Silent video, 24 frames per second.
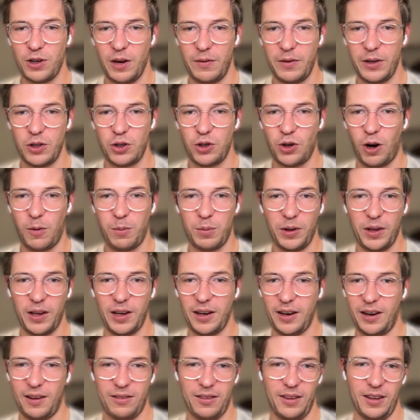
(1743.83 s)
of it,
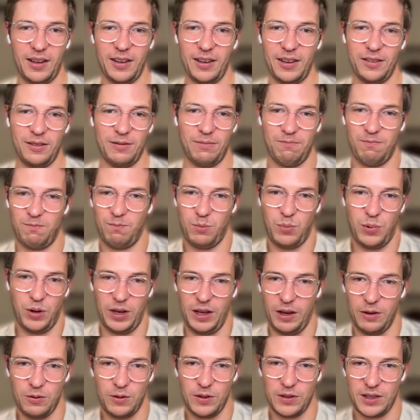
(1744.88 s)
SharpLink, I think is pretty
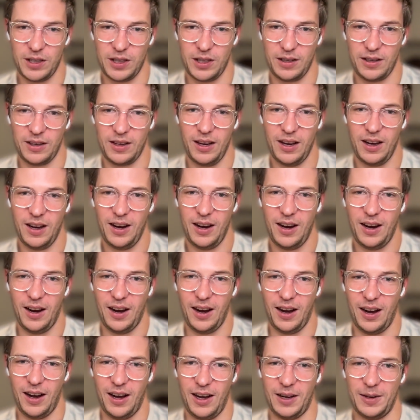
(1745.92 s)
interesting.
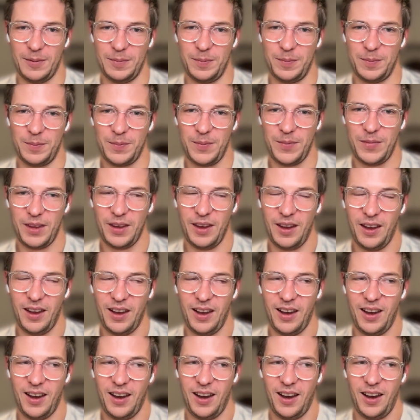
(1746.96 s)
Um,
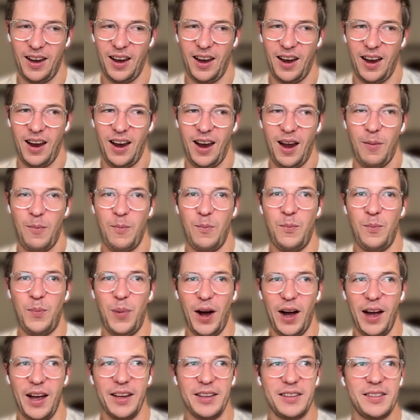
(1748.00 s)

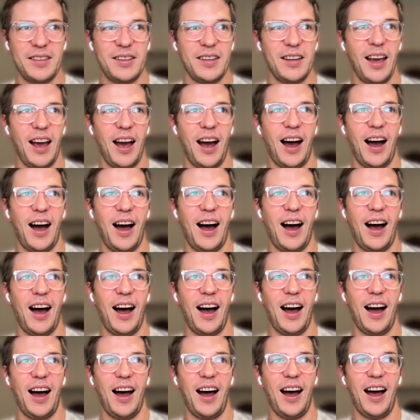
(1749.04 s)
but
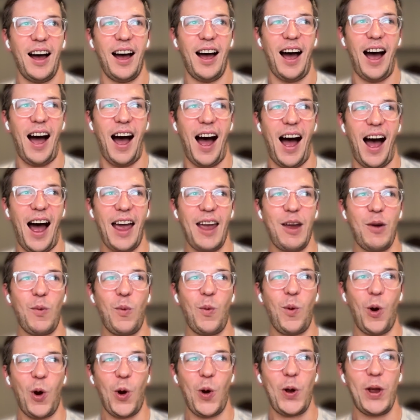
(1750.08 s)
I
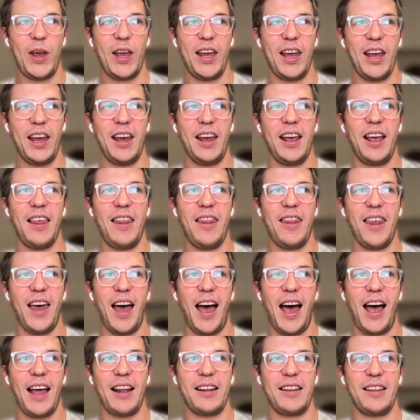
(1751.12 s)
worry
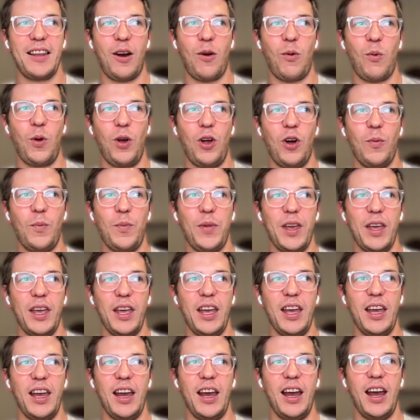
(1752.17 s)
that there will
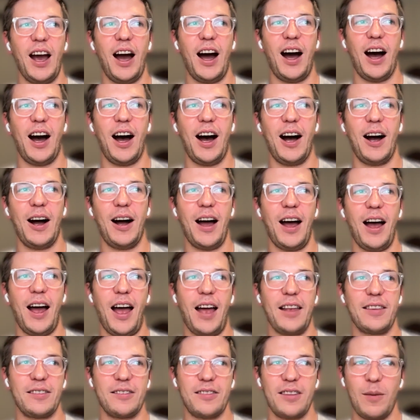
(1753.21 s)
be
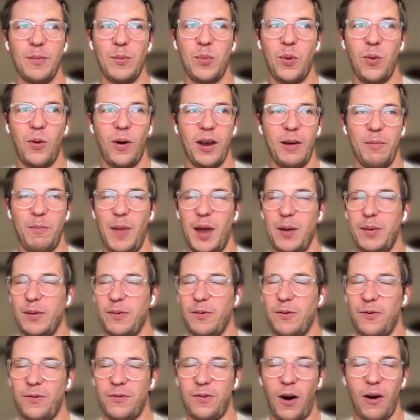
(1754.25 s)
at some point, maybe
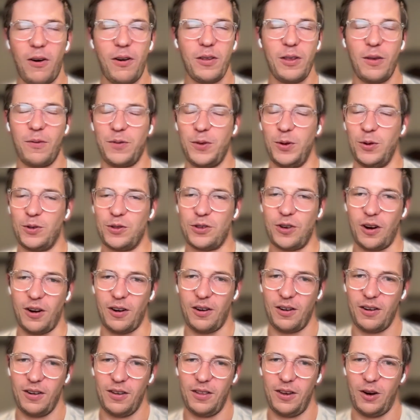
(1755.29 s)
far in the
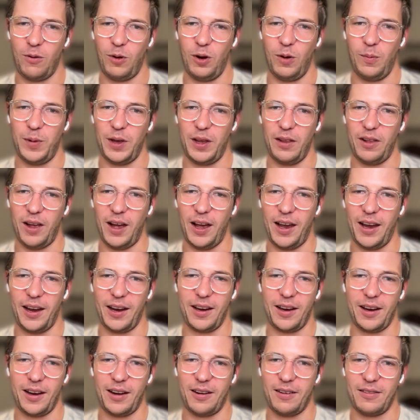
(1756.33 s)
future, there will be like
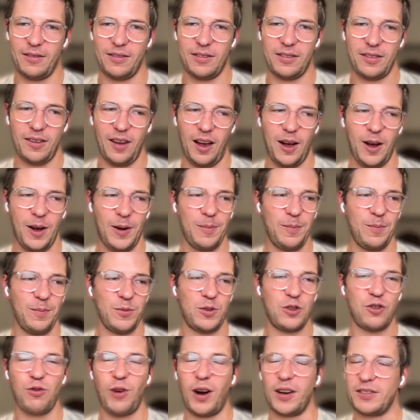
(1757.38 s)
some
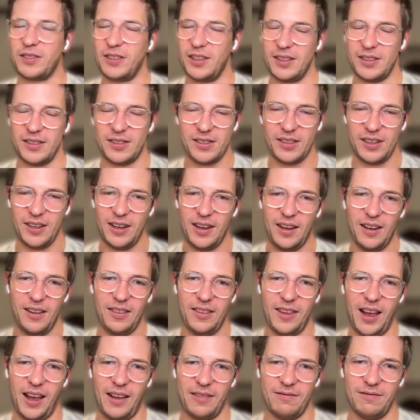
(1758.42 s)
stresses
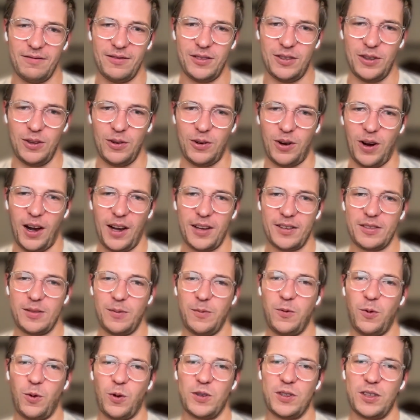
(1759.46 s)
that do cause some
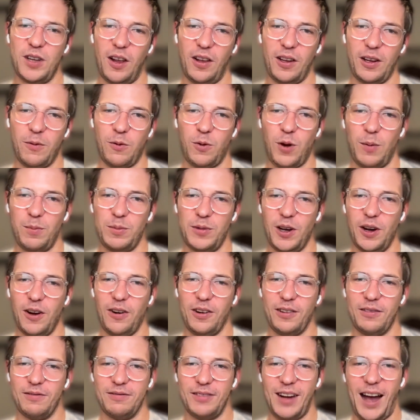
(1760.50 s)
forced selling of crypto.
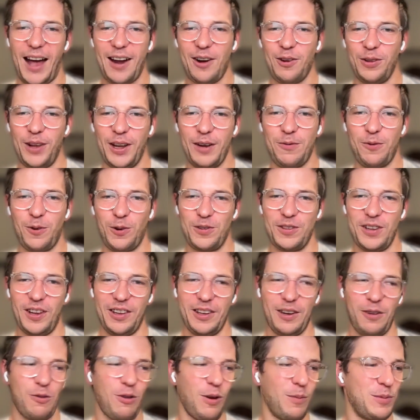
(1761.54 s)
And I don't like forced selling
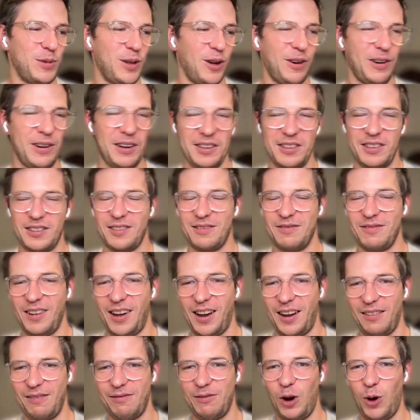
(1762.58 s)
of crypto because
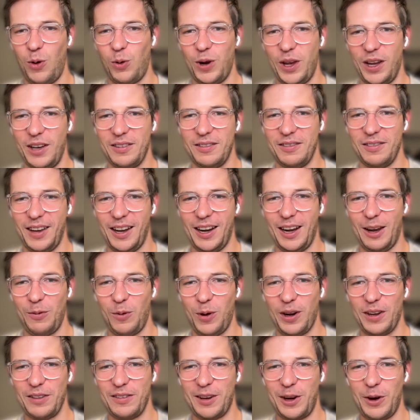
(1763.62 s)
I own it and I
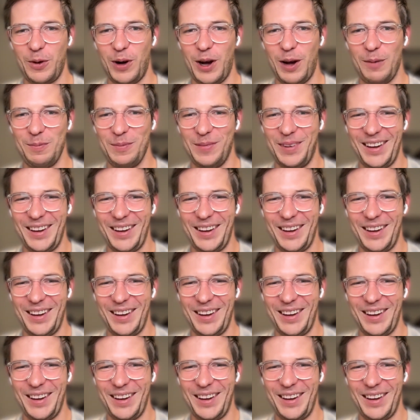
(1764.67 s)
want it to go up.